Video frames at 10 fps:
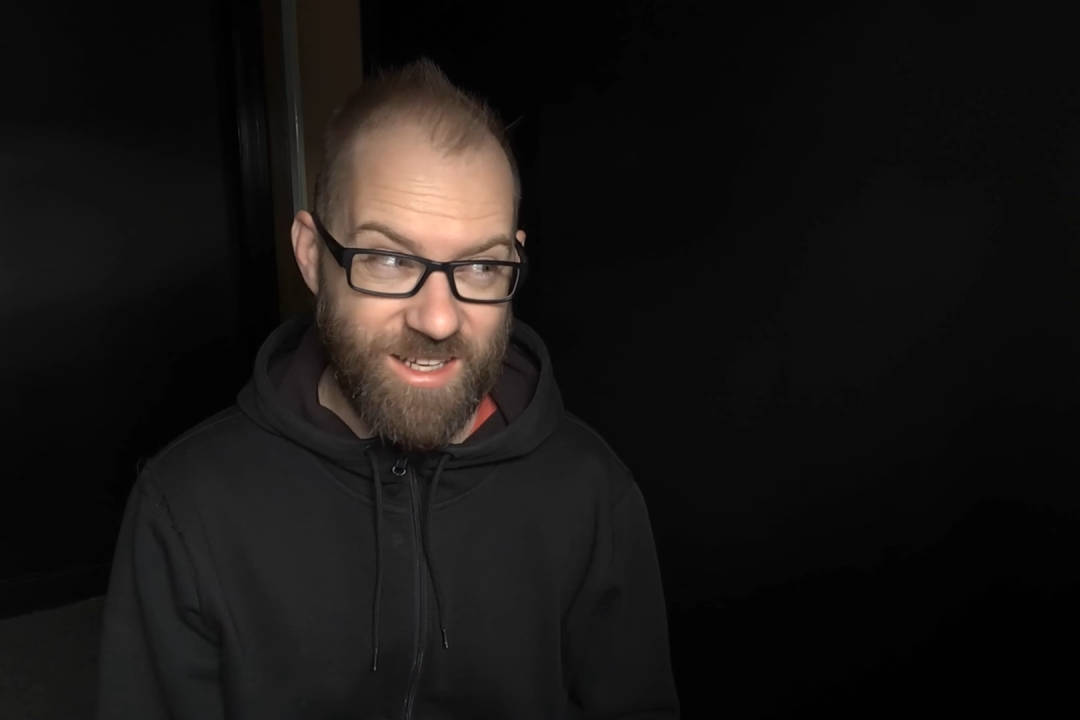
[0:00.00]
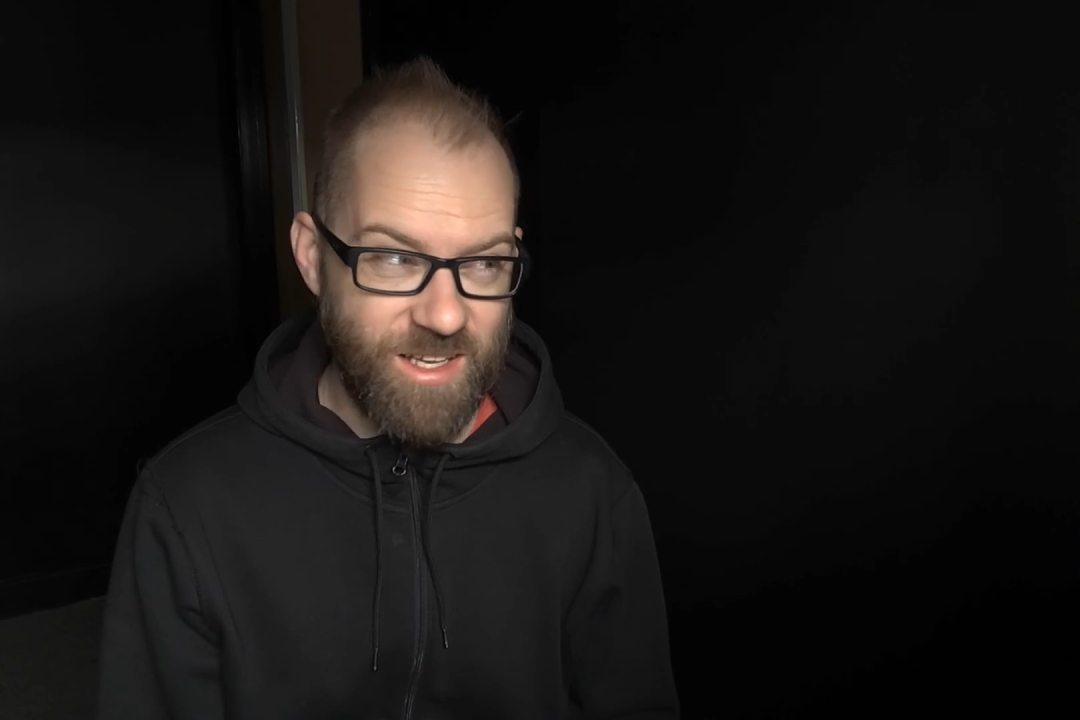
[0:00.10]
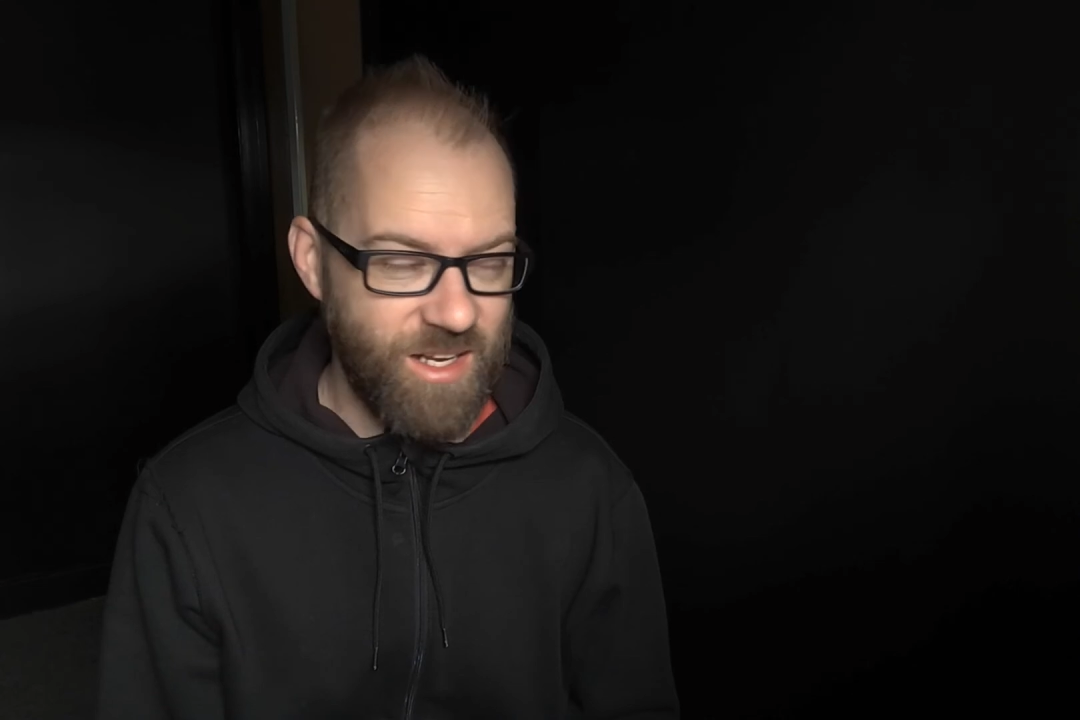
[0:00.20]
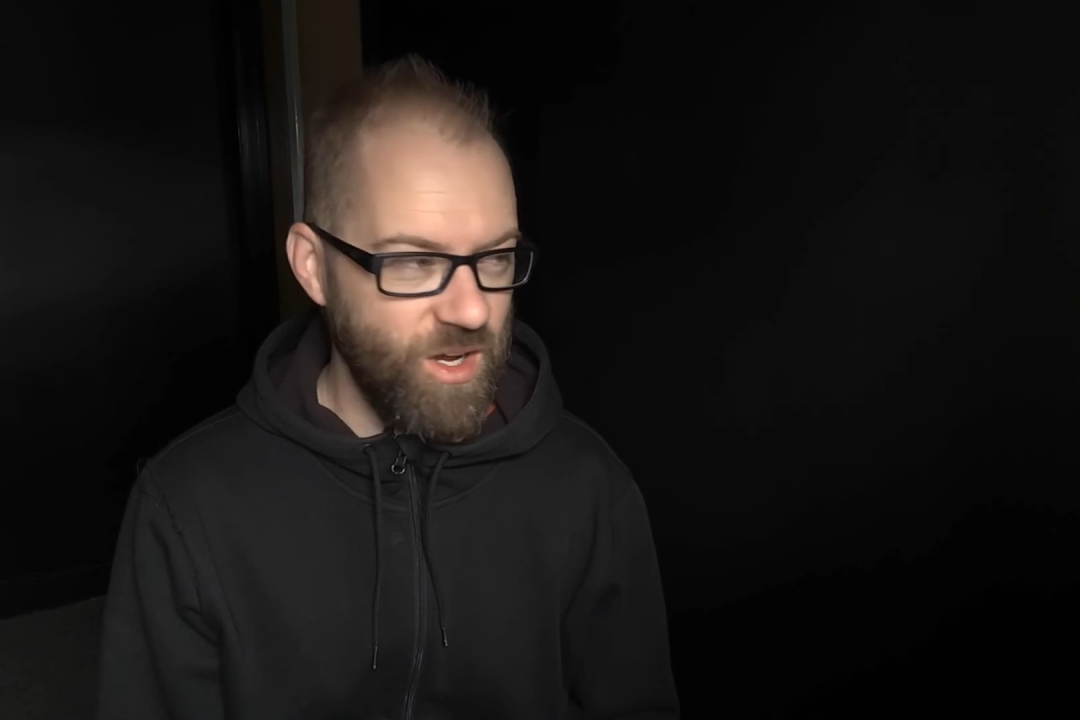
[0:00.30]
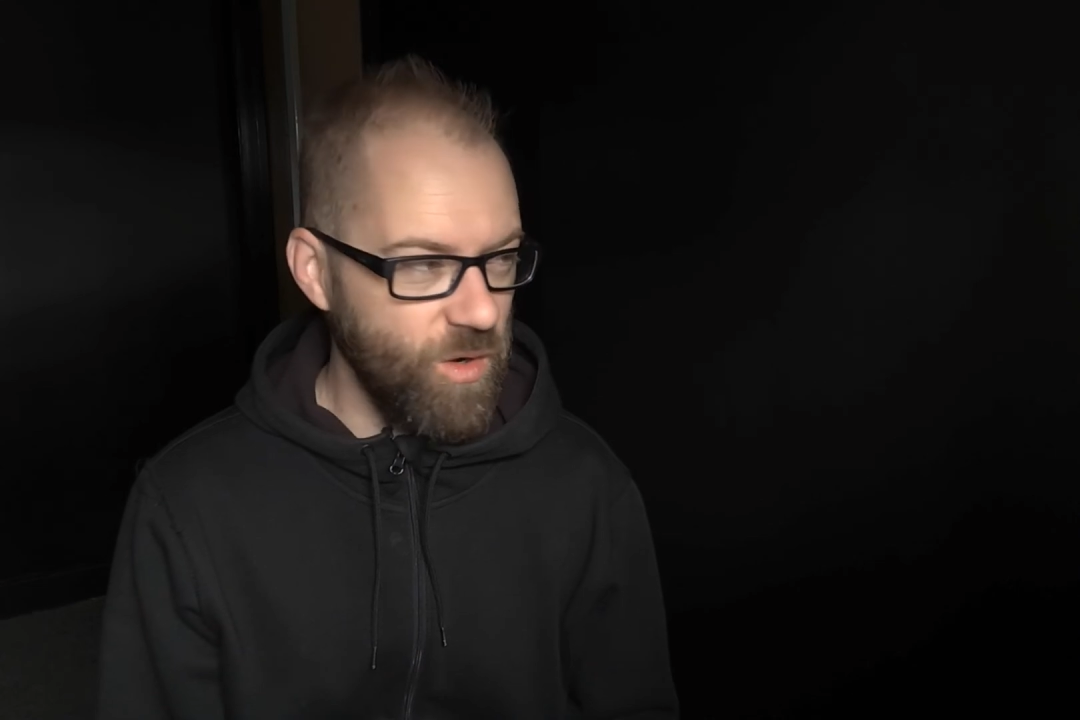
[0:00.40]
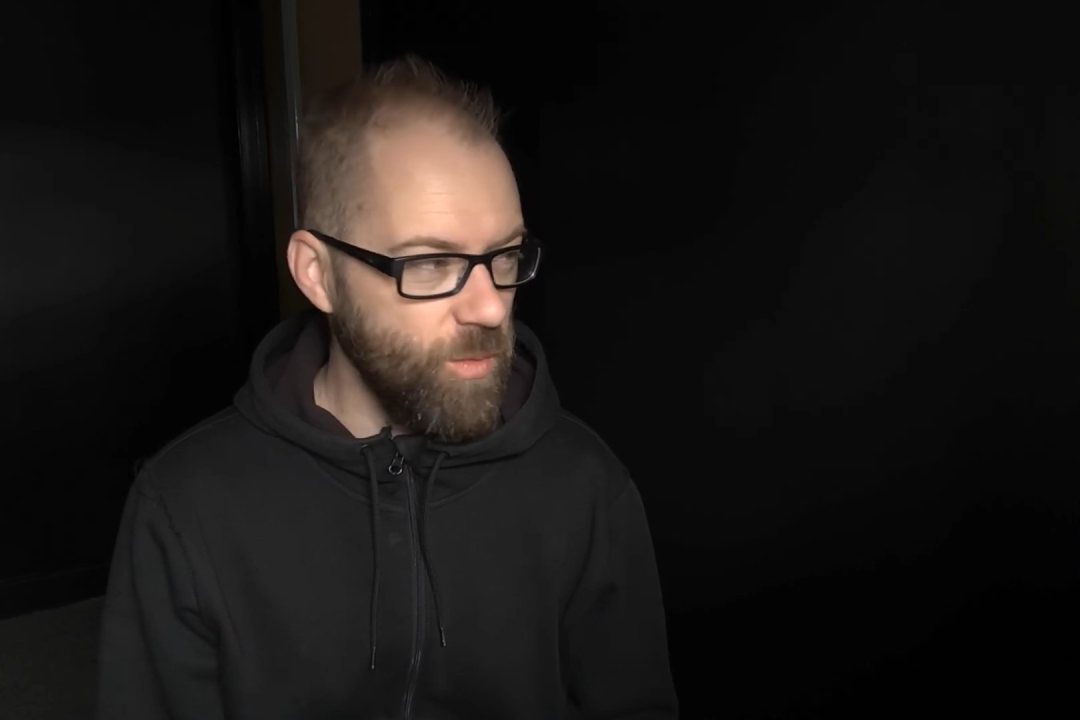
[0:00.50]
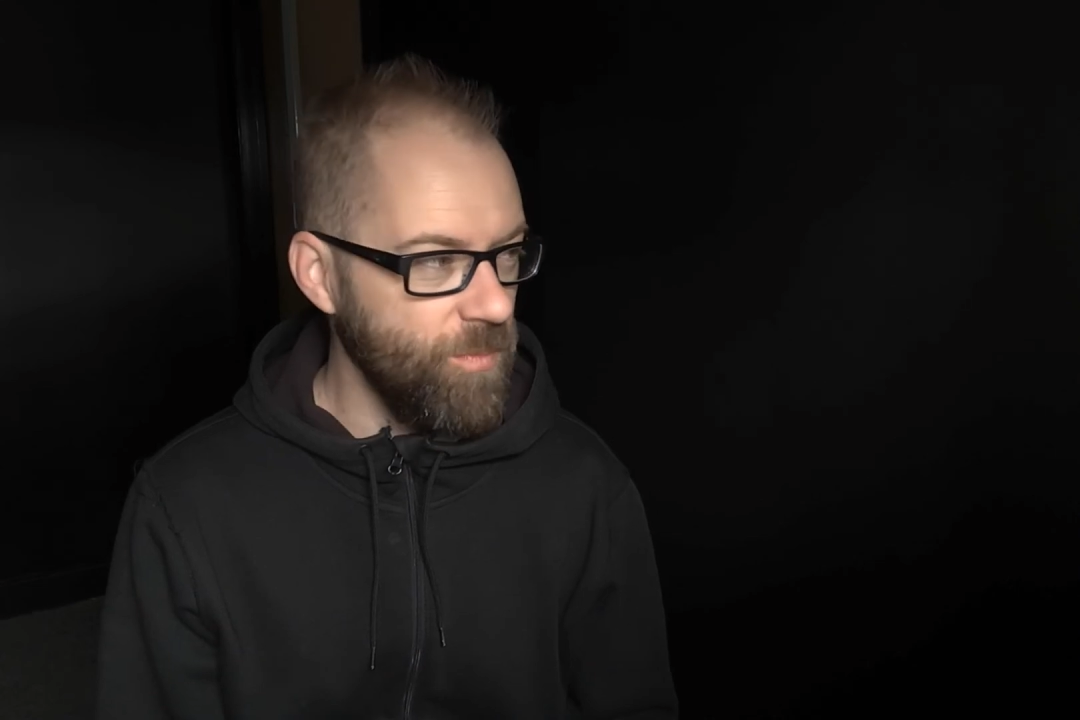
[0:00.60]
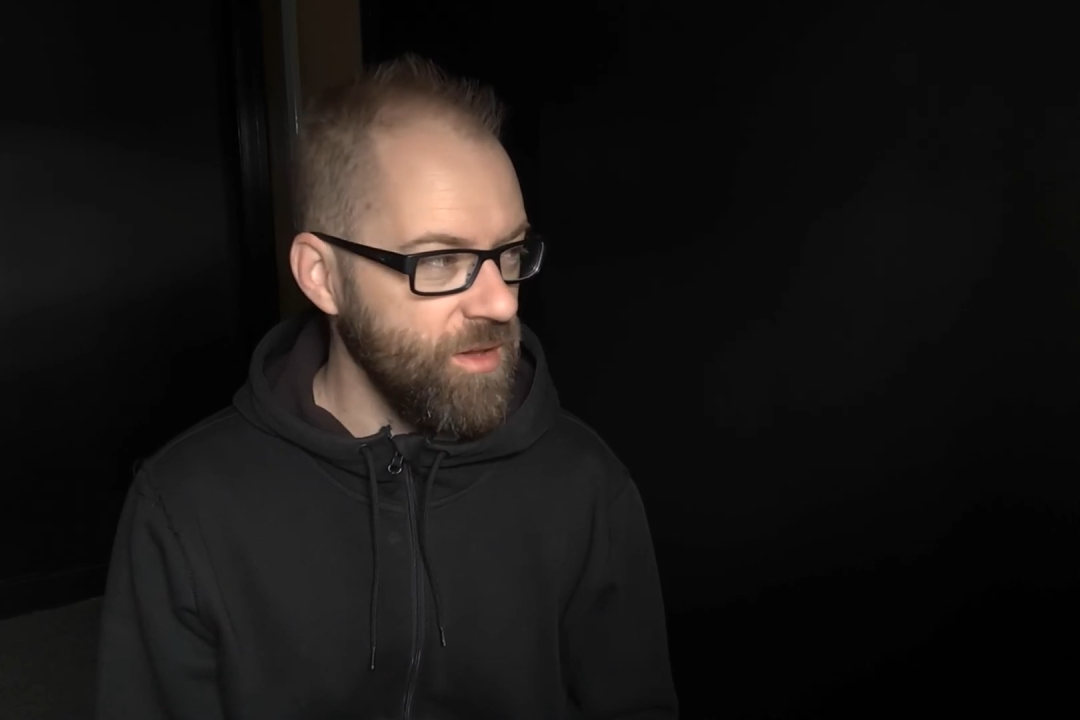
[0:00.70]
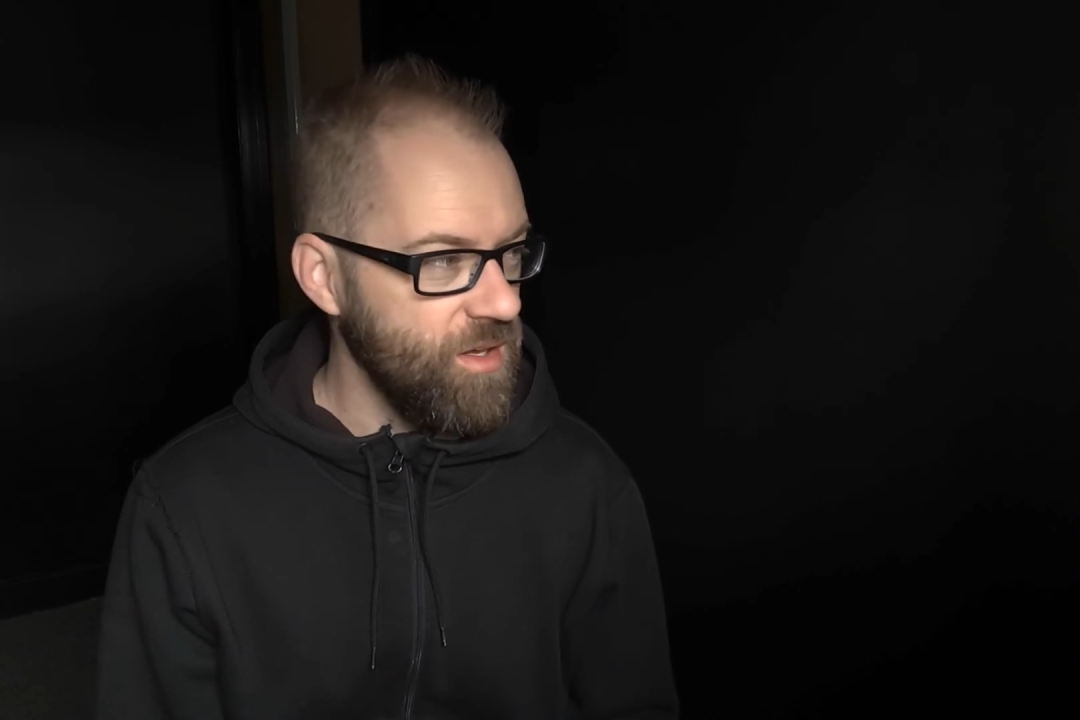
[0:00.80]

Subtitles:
and I hope